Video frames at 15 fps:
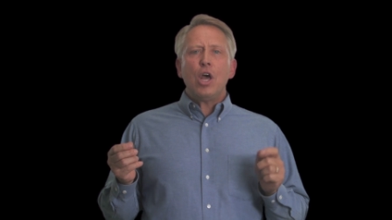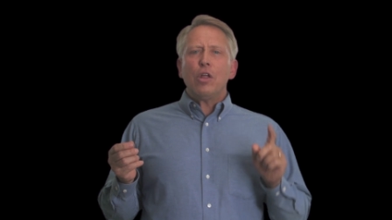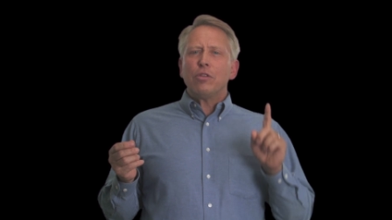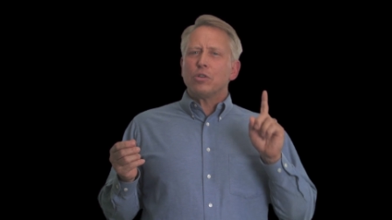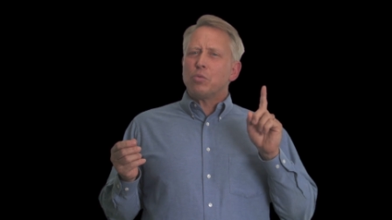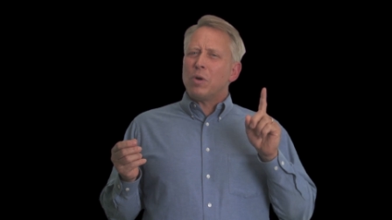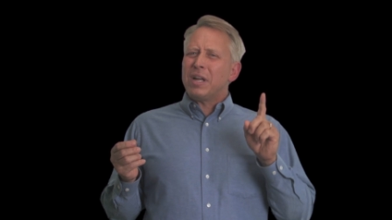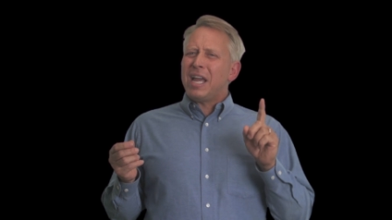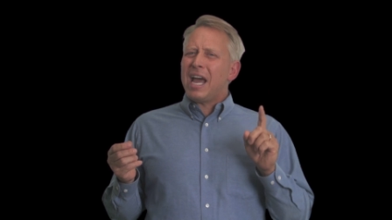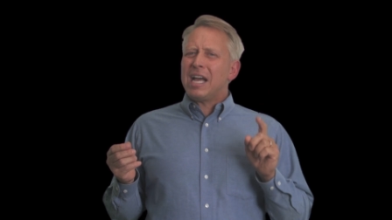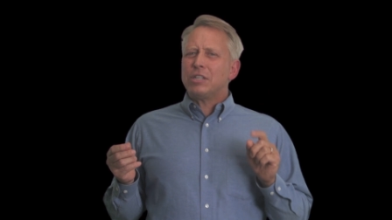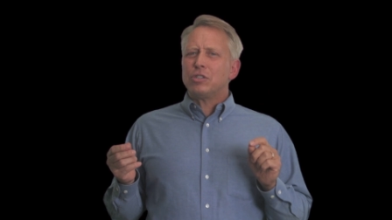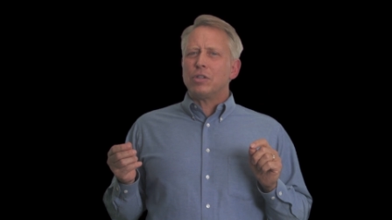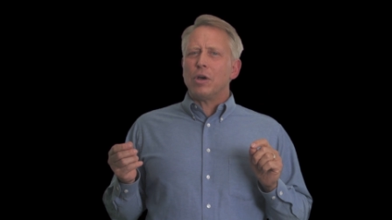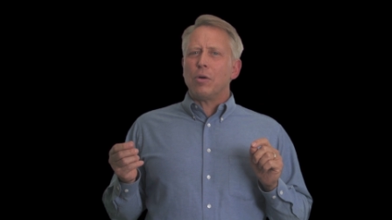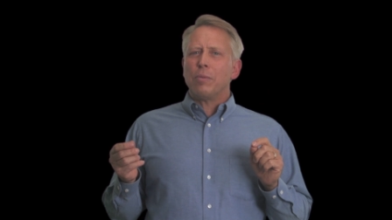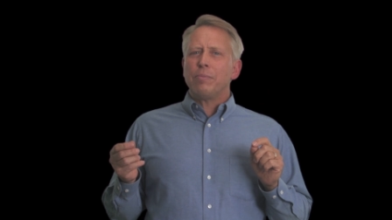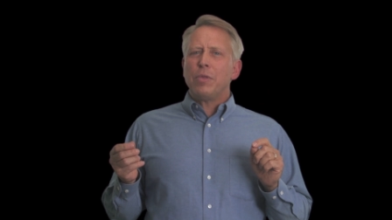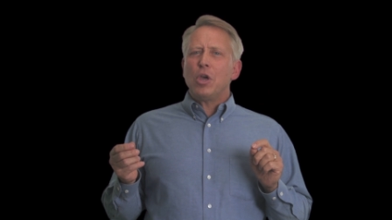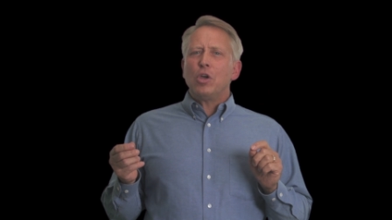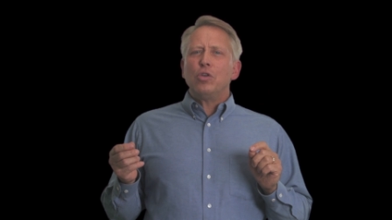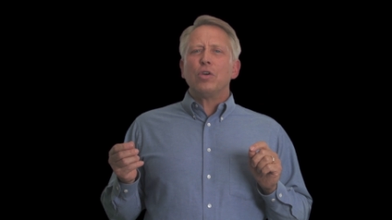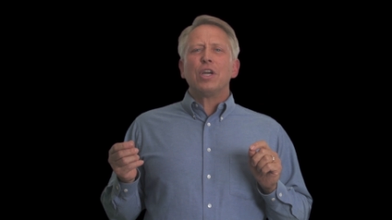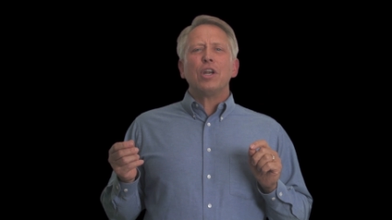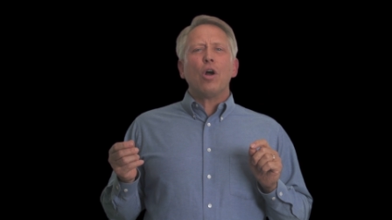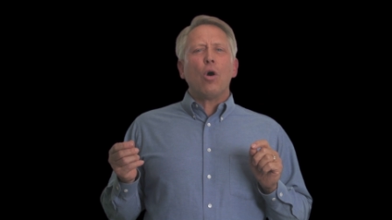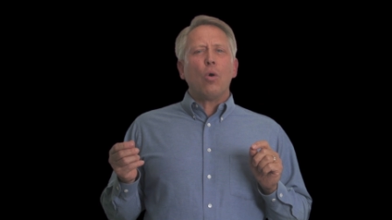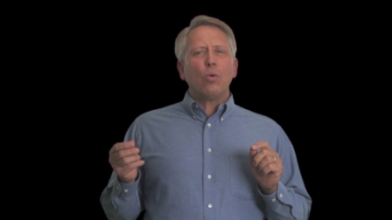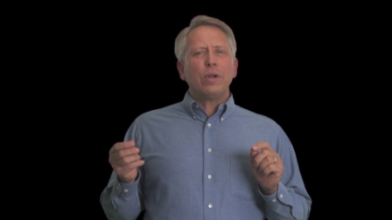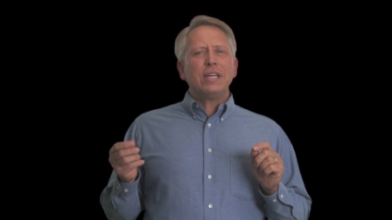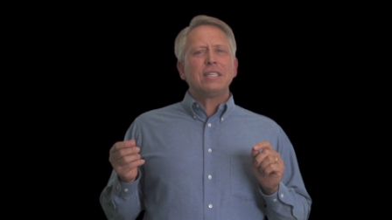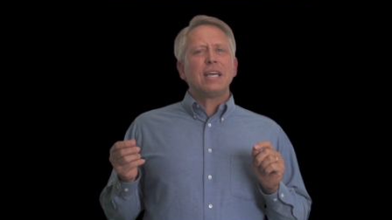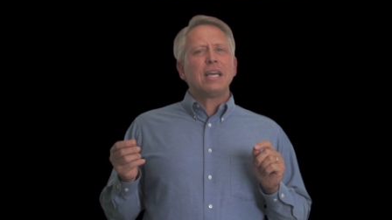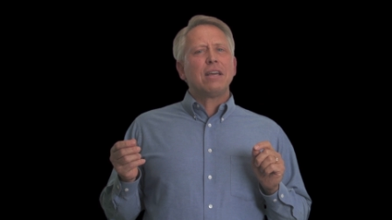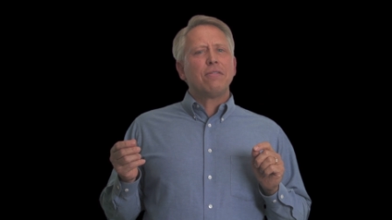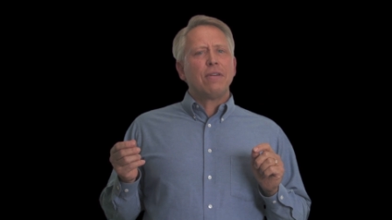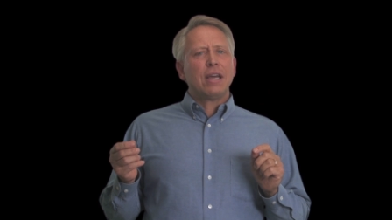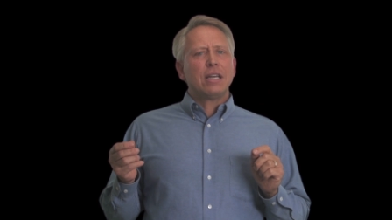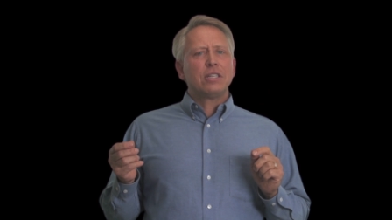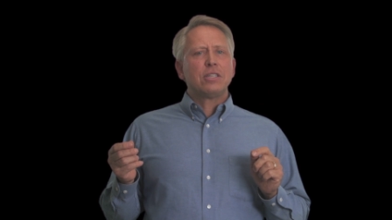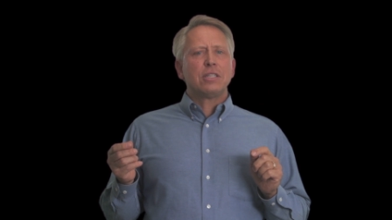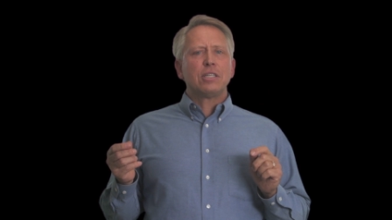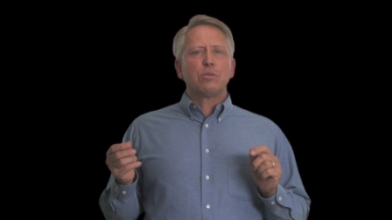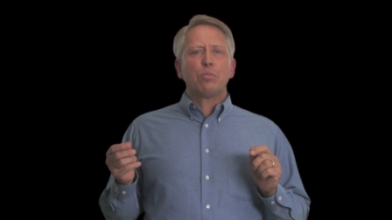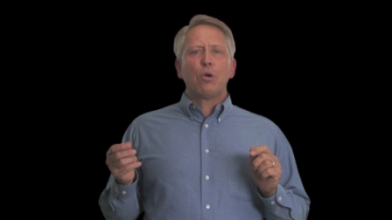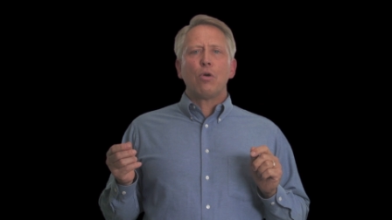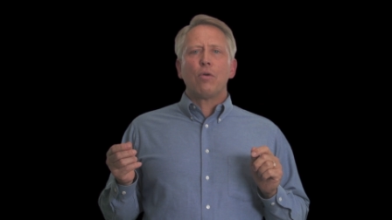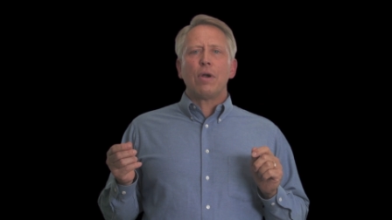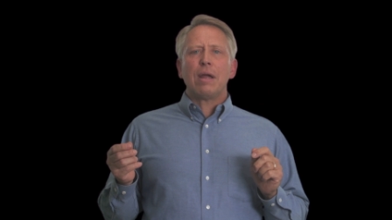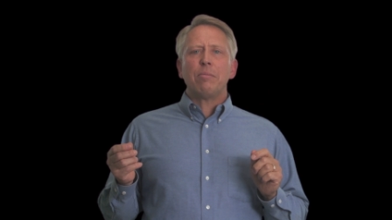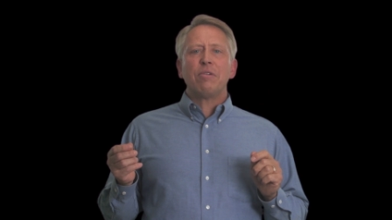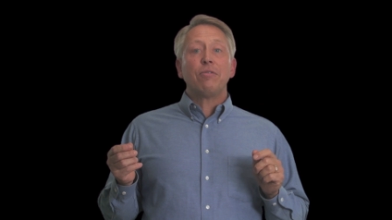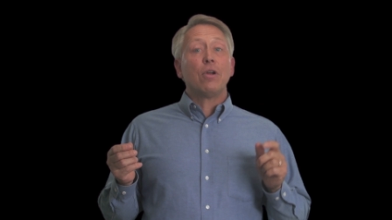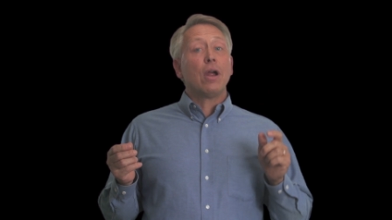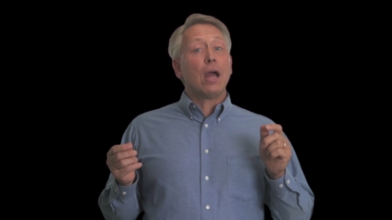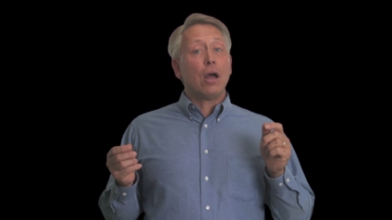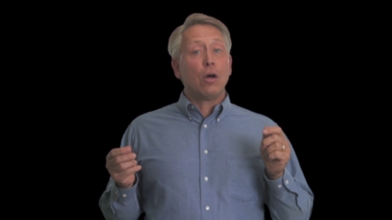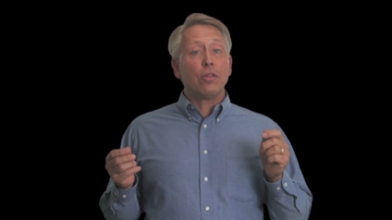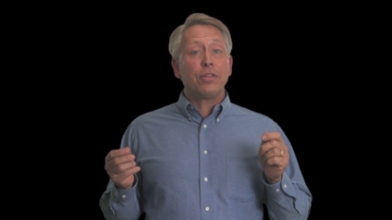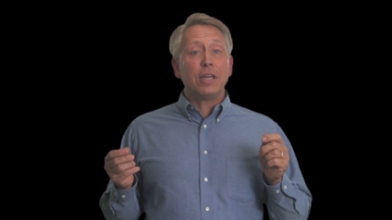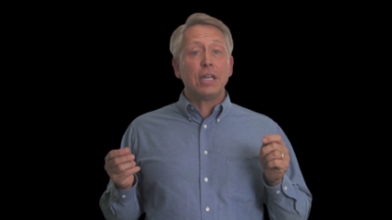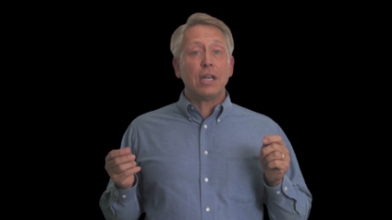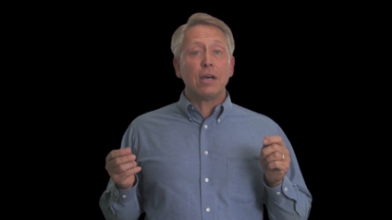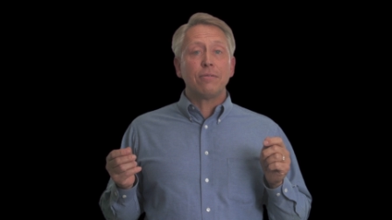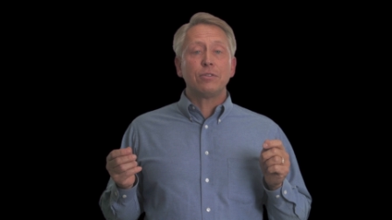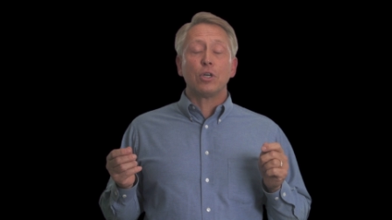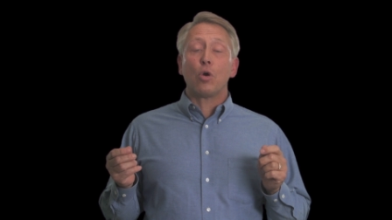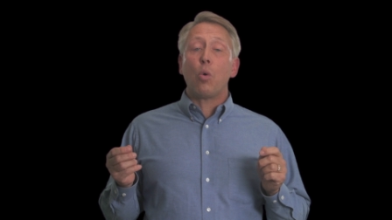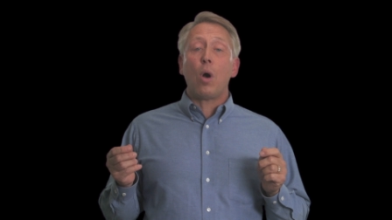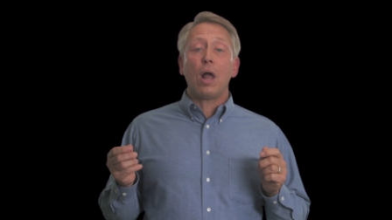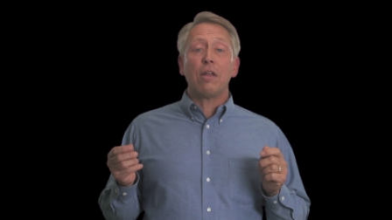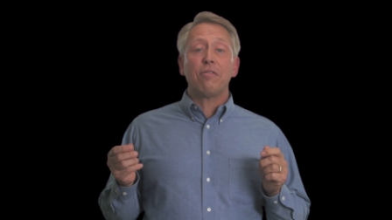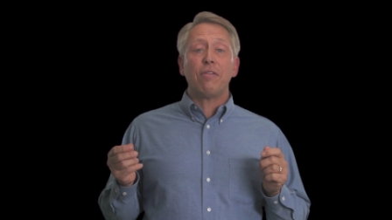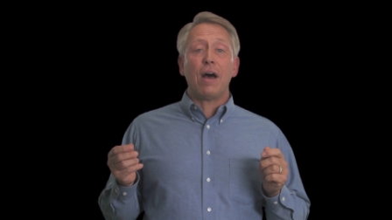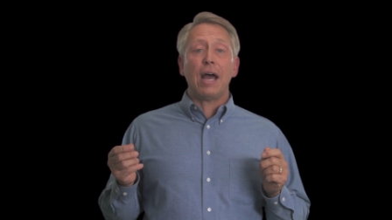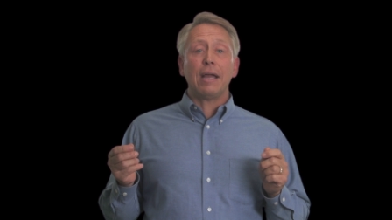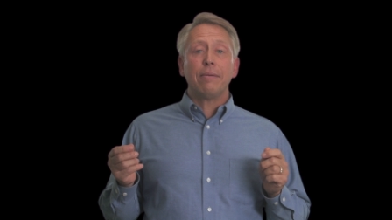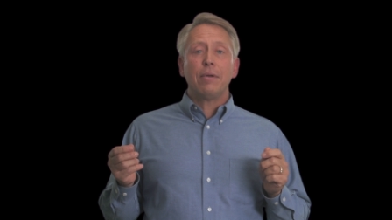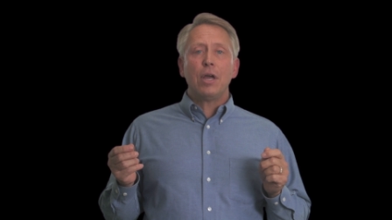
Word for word: There's one catch though. You can only take advantage of this program if you're healthy enough to qualify.